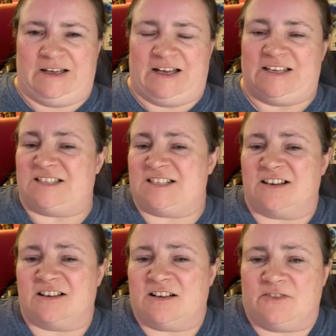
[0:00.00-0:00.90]
I
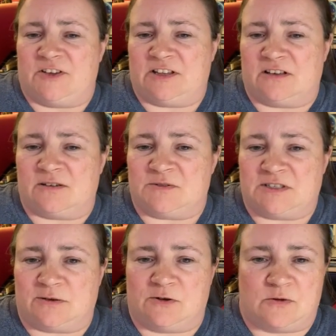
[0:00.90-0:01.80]
started off, I thought it was
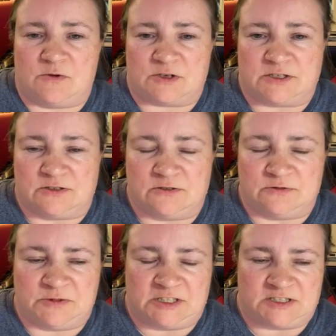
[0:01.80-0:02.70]
like World War
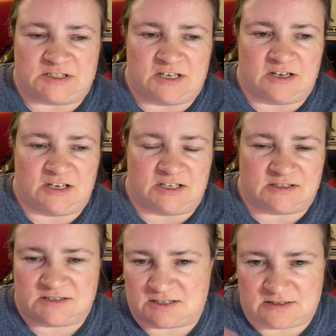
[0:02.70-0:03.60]
II, but it's not.
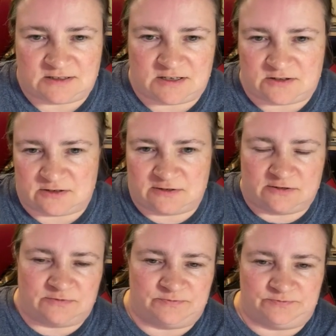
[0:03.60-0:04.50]
It's like
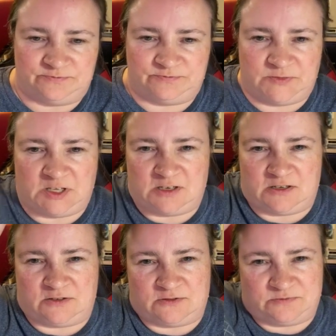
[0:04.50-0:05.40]
another, you
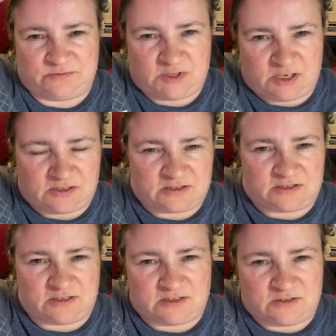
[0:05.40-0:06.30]
know,
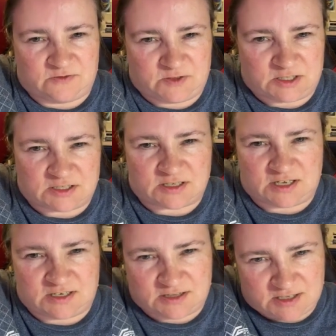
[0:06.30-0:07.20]
alternate universe
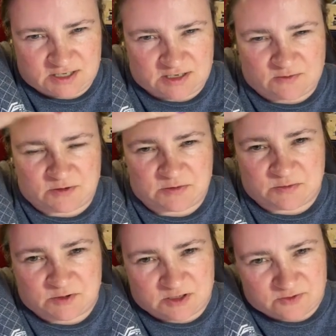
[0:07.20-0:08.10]
kind of thing where
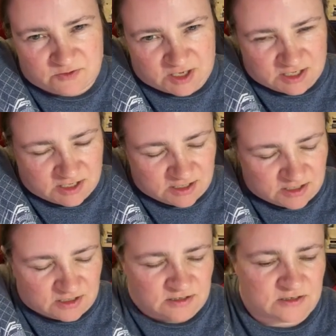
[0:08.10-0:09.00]
people are
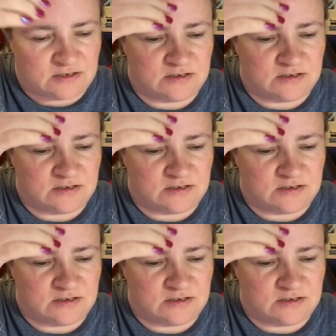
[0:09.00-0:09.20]
fighting, and